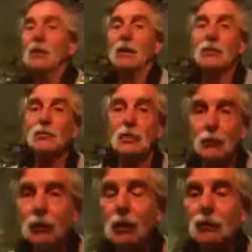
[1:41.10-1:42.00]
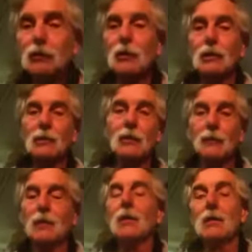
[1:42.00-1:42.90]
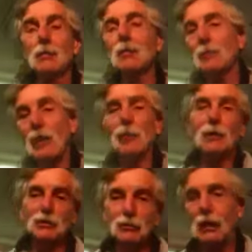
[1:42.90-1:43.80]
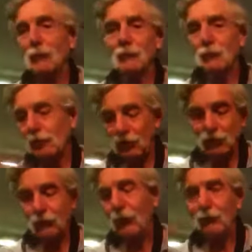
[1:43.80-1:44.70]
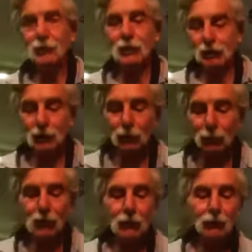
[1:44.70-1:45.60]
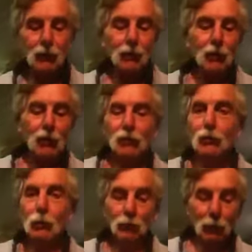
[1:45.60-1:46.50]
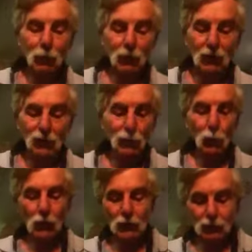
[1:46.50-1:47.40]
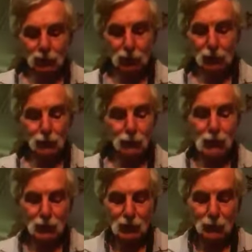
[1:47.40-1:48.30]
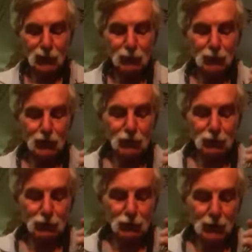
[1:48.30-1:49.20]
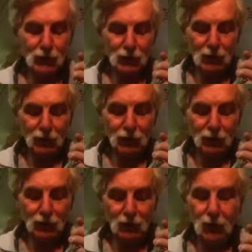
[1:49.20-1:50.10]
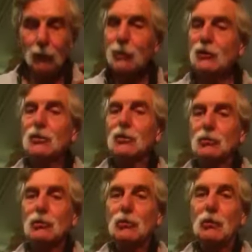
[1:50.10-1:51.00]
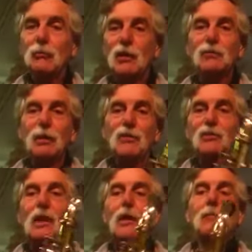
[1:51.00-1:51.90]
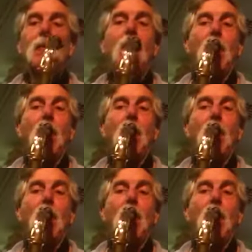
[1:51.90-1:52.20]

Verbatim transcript: that it's uh, still in there. Comes with the mouthpiece strap, reeds you know everything you need to play it. So plays wonderful, probably the best playing student model out there. Best in tune, best big sound.